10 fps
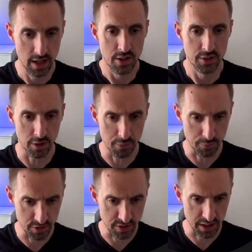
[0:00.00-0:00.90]
So
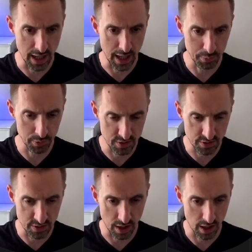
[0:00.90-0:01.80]
first thing that
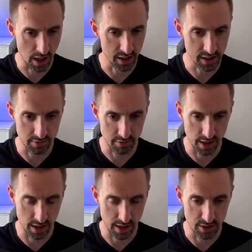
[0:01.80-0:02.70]
happens, I didn't
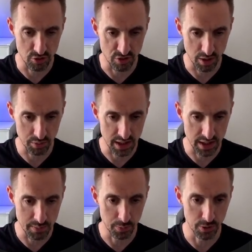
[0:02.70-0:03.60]
interject with
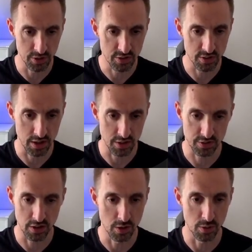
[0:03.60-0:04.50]
any input,
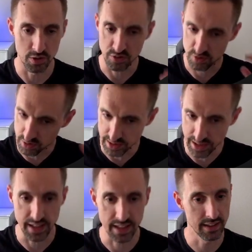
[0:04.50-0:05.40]
so I just
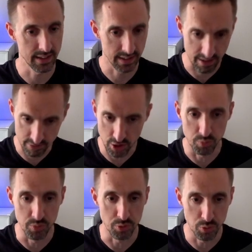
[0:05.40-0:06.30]
let it carry
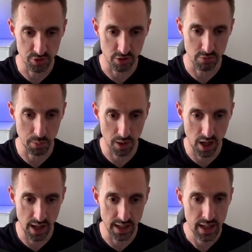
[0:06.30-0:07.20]
on with auto
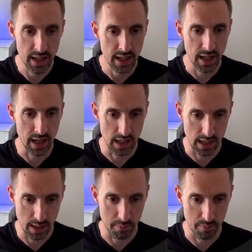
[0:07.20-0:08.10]
reply.
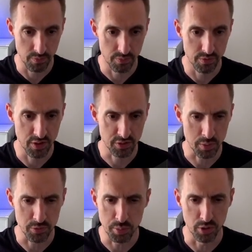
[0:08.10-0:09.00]
This
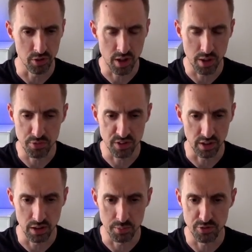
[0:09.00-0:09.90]
comes up all the time.
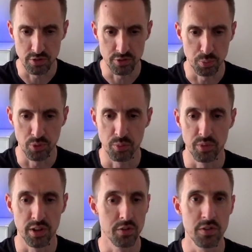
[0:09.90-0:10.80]
Signal is not supported in
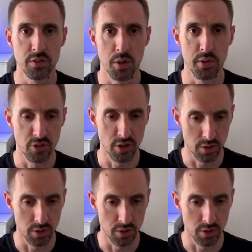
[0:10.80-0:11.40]
Windows. It's no issue.